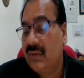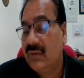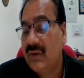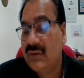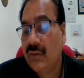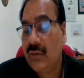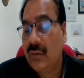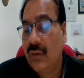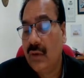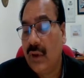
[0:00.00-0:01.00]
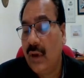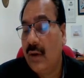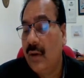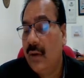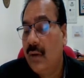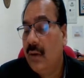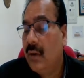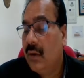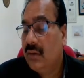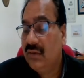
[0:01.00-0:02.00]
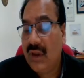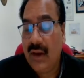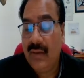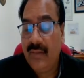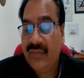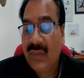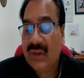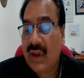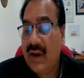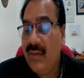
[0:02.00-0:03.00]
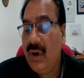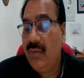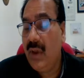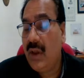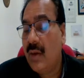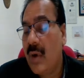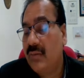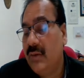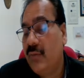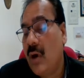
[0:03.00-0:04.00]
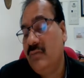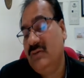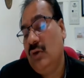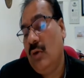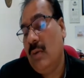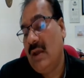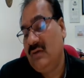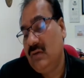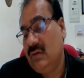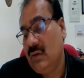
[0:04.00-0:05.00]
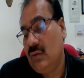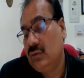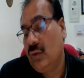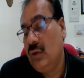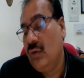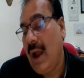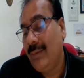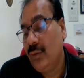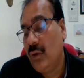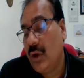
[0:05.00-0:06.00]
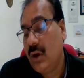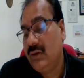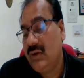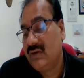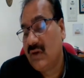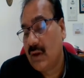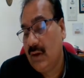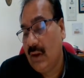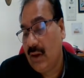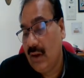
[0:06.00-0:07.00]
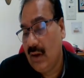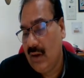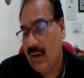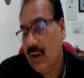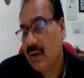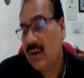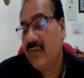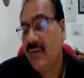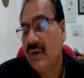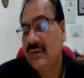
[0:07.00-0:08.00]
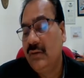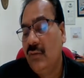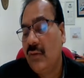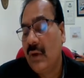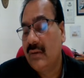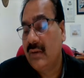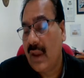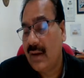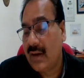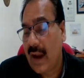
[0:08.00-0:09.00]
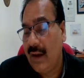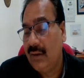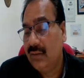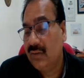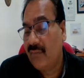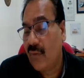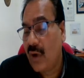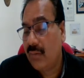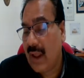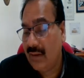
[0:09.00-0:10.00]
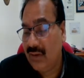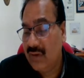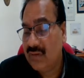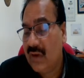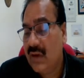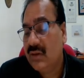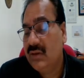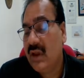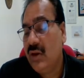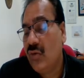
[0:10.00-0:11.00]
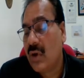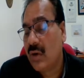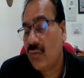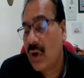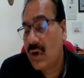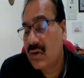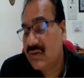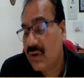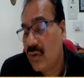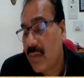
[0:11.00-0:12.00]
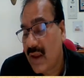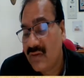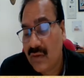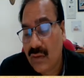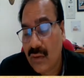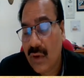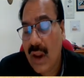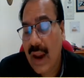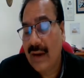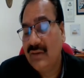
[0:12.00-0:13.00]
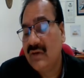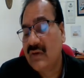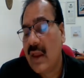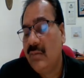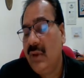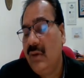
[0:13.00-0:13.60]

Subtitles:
just to look here, then the limit become of the form 0 by 0. So you have to learn this technique here. If first you can write the form like this, then you convert 0 by 0, and this can be